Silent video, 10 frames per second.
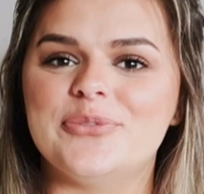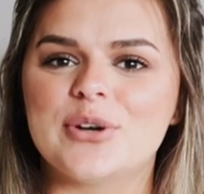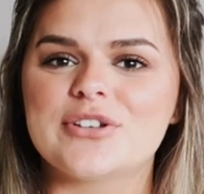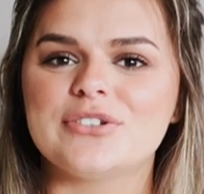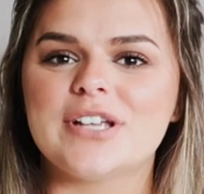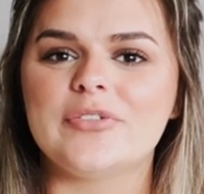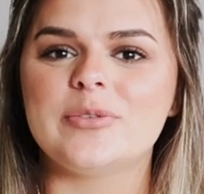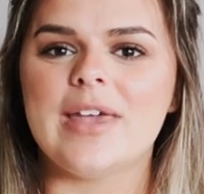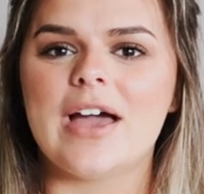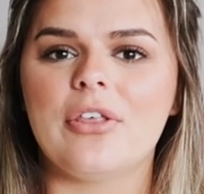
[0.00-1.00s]
force yourself
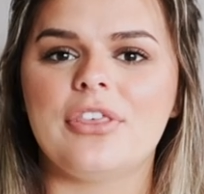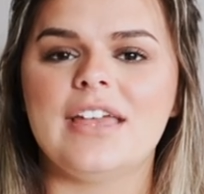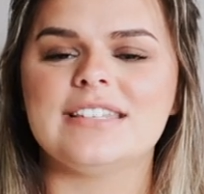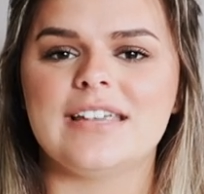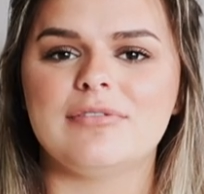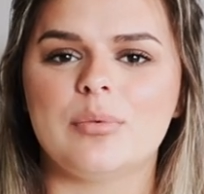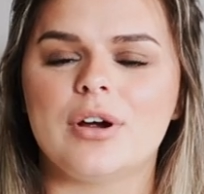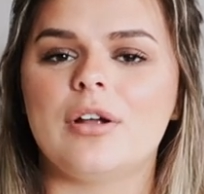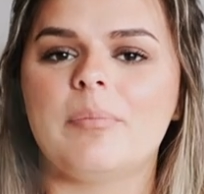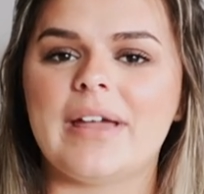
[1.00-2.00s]
to be healthy and save the
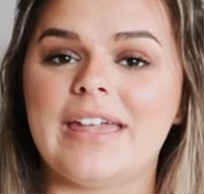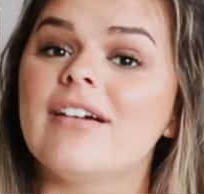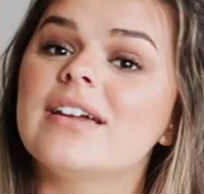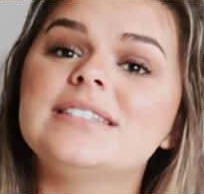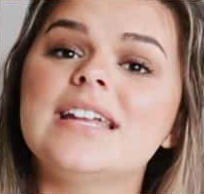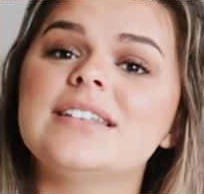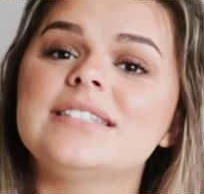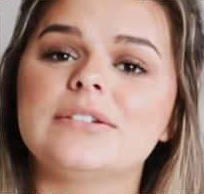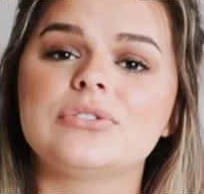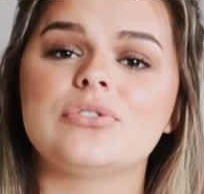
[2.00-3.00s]
world by carrying a stainless steel